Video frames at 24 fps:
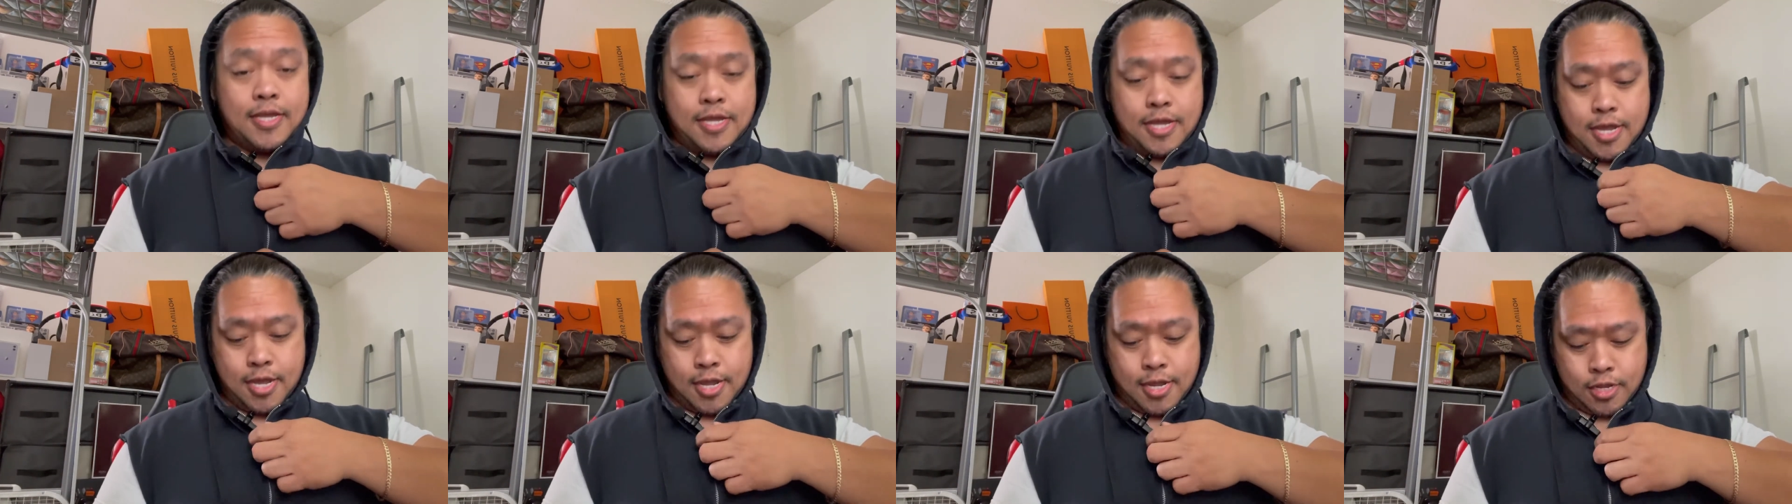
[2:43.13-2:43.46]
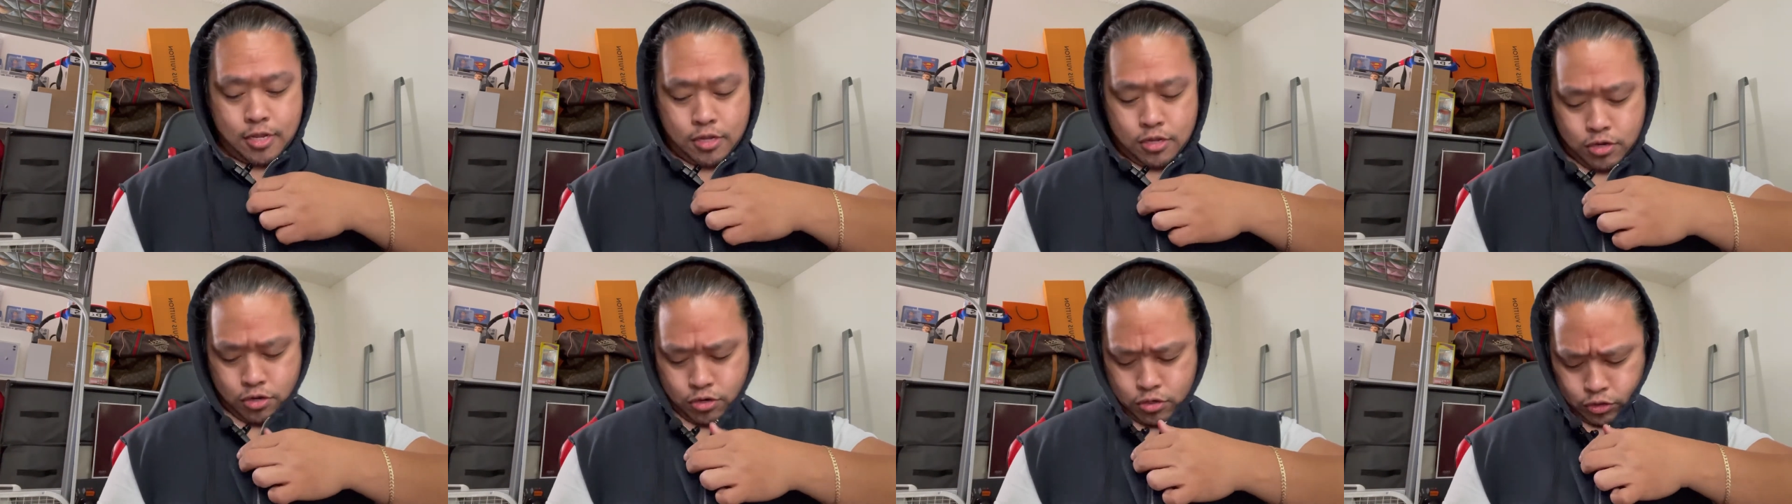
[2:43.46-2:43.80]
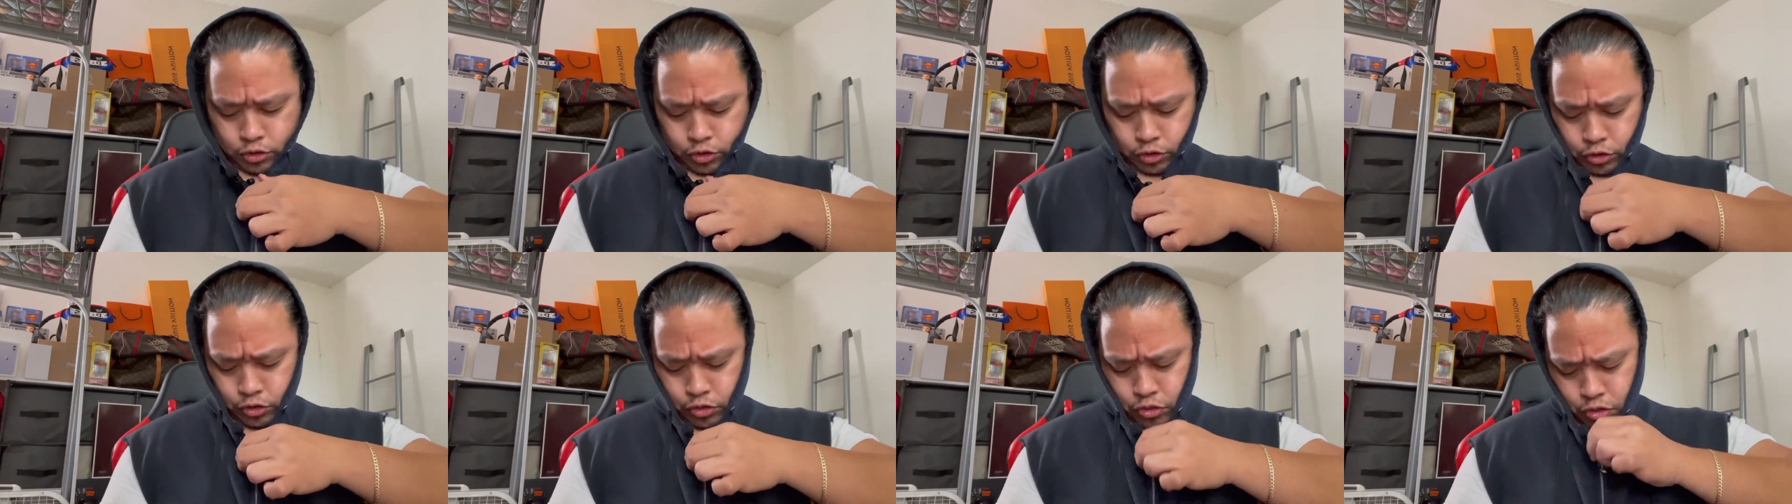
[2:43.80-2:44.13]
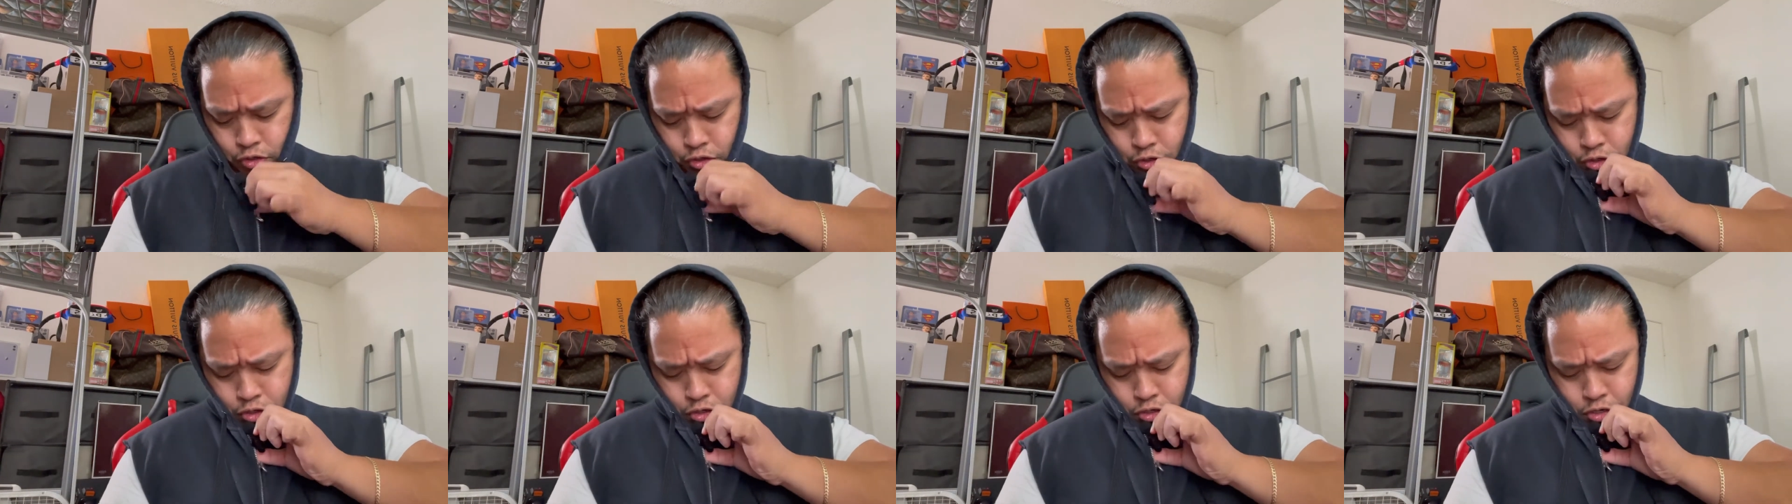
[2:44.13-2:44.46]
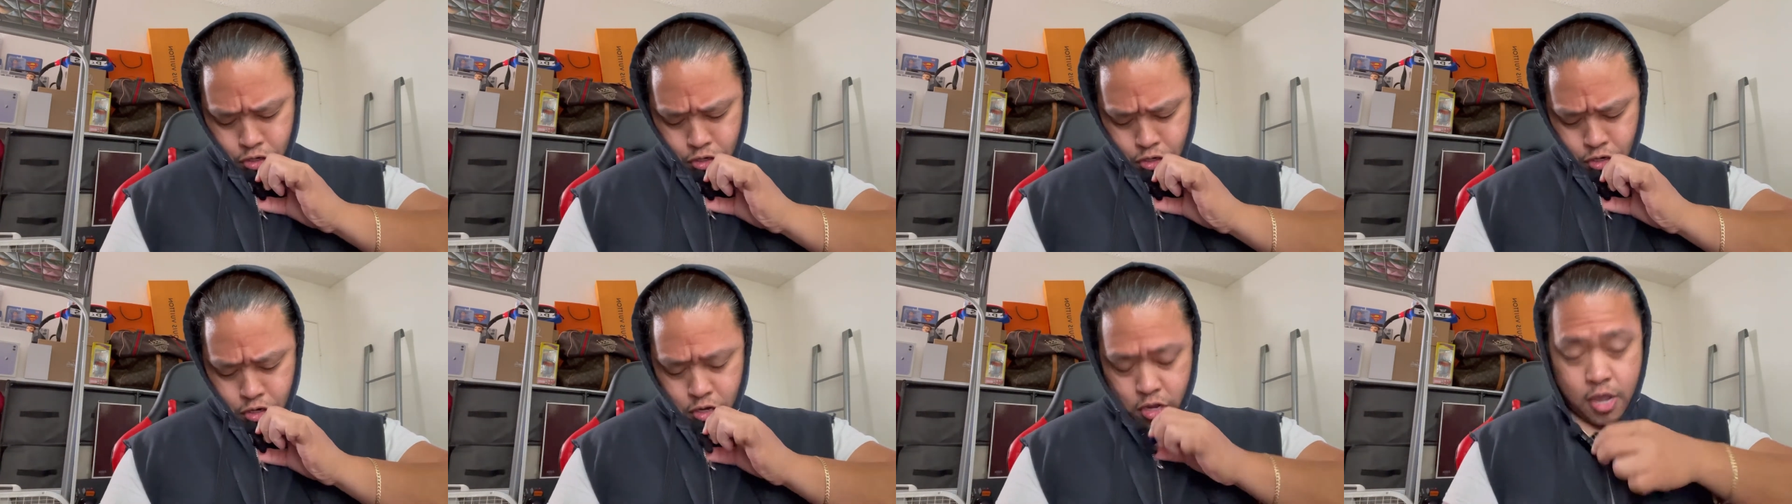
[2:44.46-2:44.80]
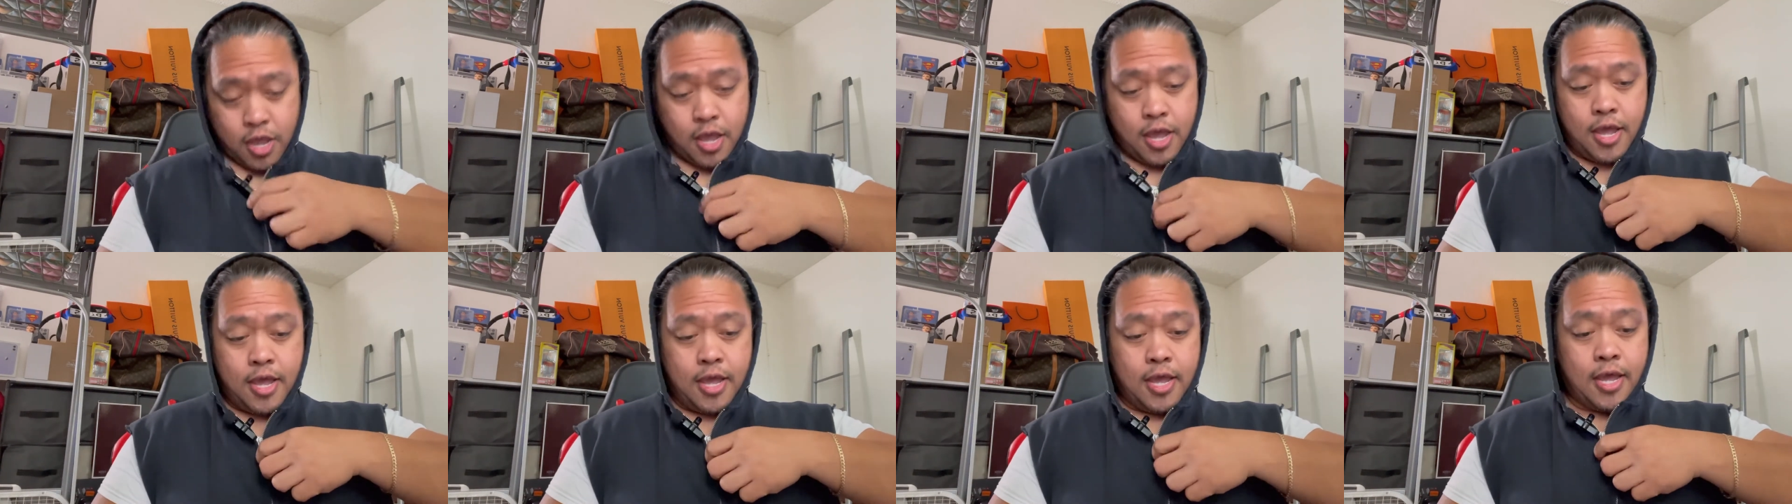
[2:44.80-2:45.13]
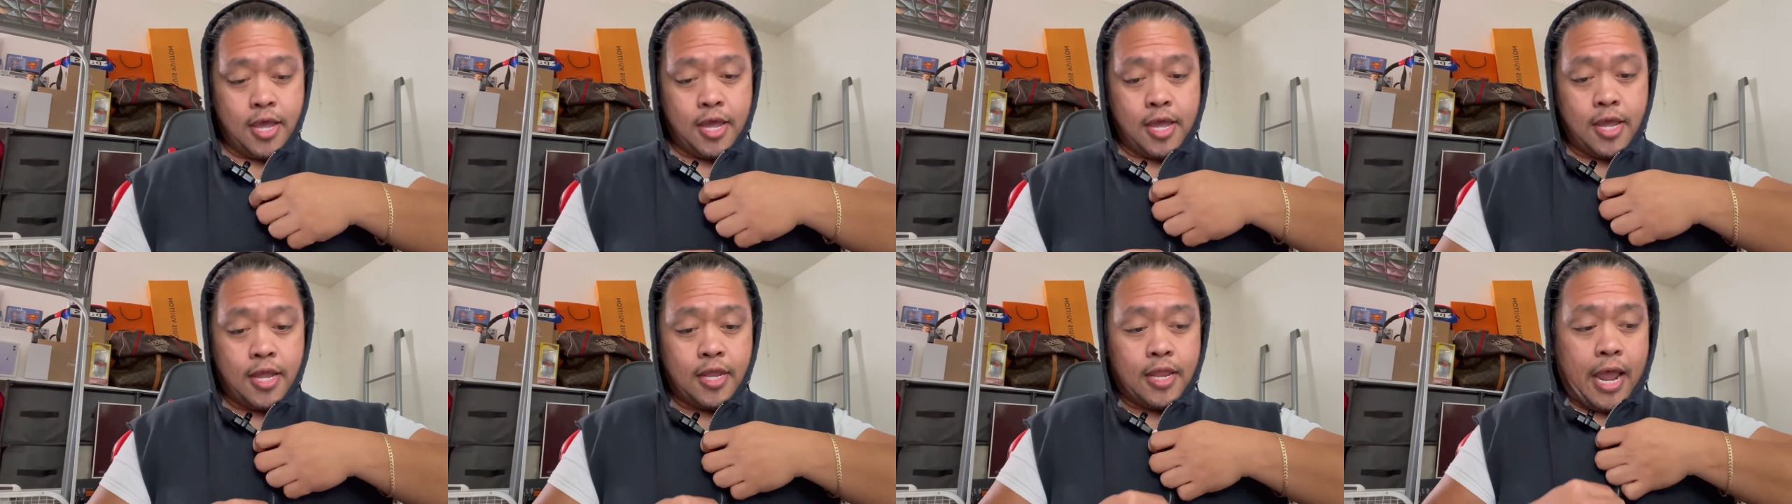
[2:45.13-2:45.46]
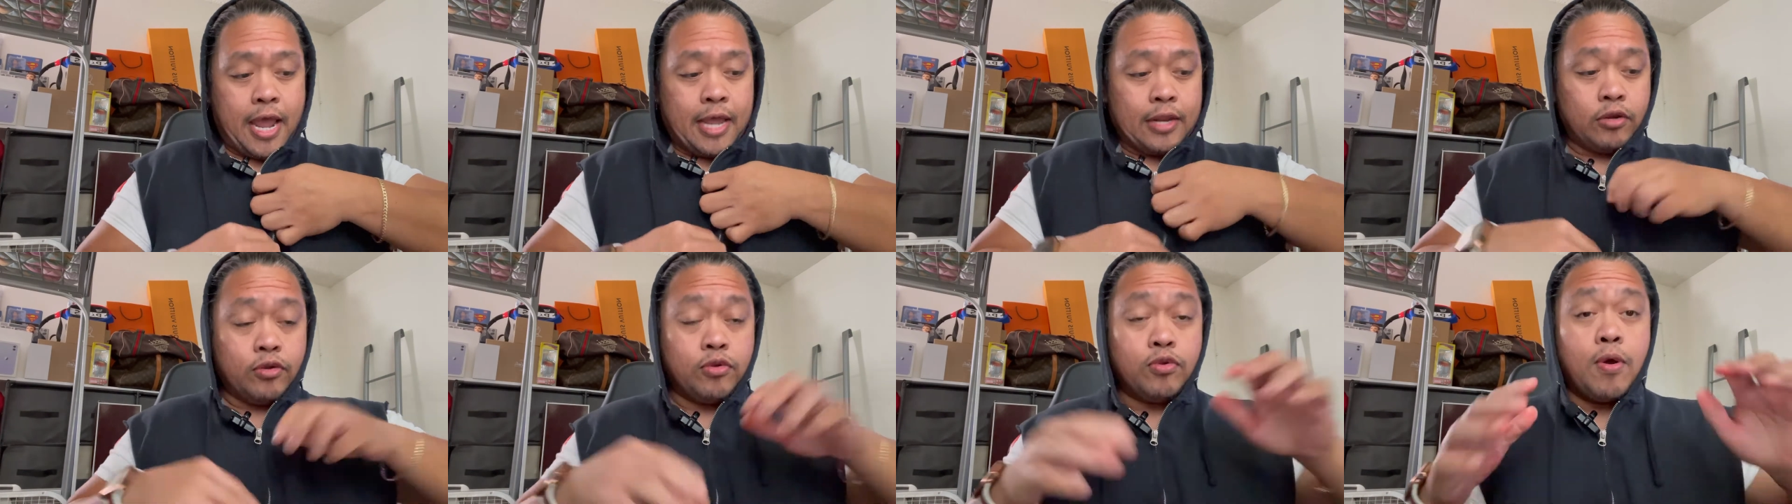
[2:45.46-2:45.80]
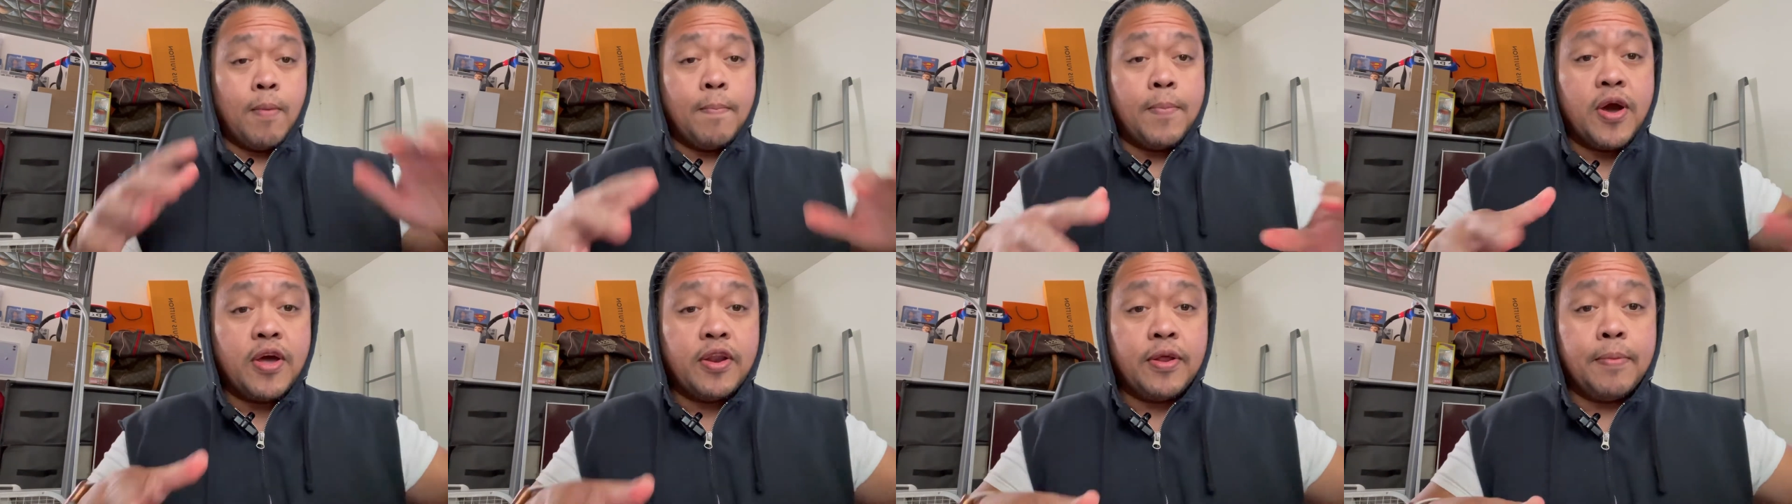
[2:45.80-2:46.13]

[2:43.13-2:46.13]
it looks good. And I don't know about in